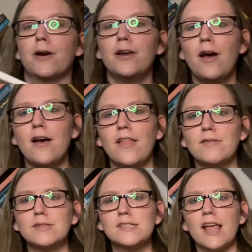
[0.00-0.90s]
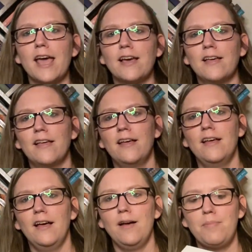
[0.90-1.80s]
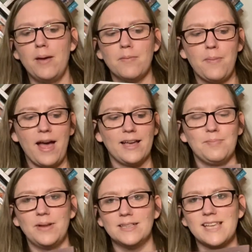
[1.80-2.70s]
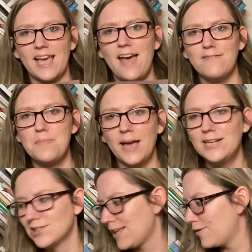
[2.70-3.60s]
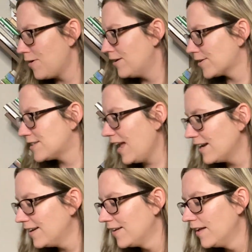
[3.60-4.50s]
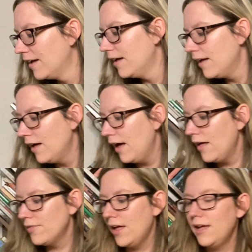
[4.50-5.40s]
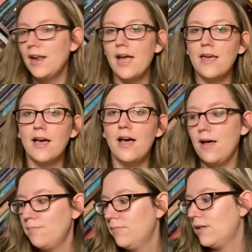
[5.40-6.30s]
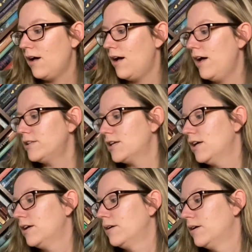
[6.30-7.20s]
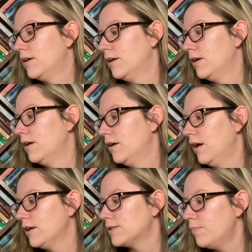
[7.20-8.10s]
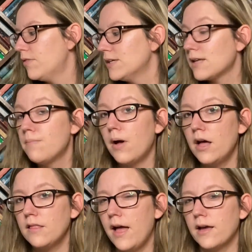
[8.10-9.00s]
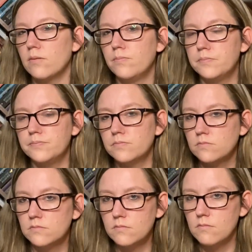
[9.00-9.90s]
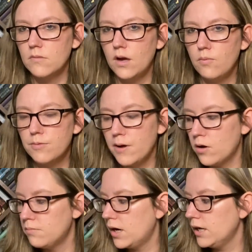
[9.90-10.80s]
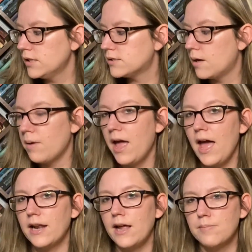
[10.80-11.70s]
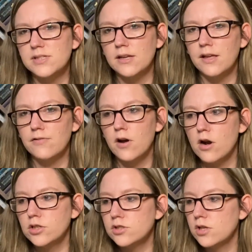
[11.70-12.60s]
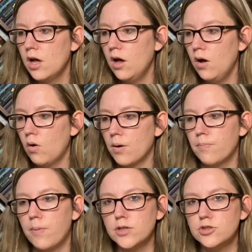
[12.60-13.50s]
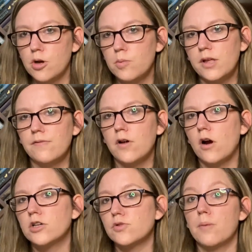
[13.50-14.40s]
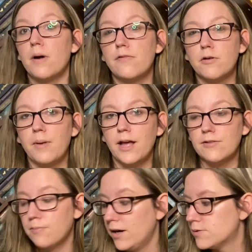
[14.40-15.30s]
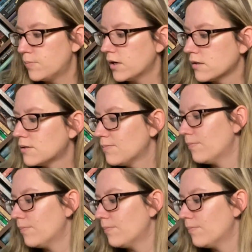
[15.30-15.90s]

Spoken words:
know how that one's like a paperback, but it's like heavy pages. I don't understand. And then I got some of these I bought like with my own money. Some I had Amazon gift cards, or Barnes & Noble gift cards, or I bought from Half Price Books.